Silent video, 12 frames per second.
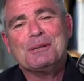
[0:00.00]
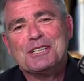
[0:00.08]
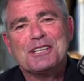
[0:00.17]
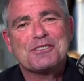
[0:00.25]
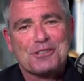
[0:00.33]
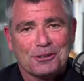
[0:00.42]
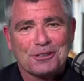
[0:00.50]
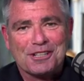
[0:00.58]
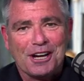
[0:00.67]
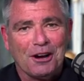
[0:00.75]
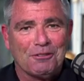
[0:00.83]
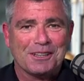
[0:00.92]
be Jessica and
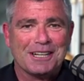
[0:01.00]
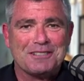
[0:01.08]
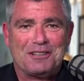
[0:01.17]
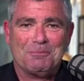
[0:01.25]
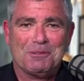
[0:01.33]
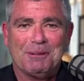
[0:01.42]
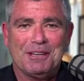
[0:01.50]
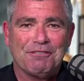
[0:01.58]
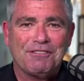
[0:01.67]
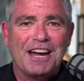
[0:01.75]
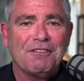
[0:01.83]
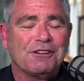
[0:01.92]
Tova, and they seemed to be the
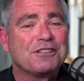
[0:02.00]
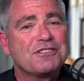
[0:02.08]
favourite.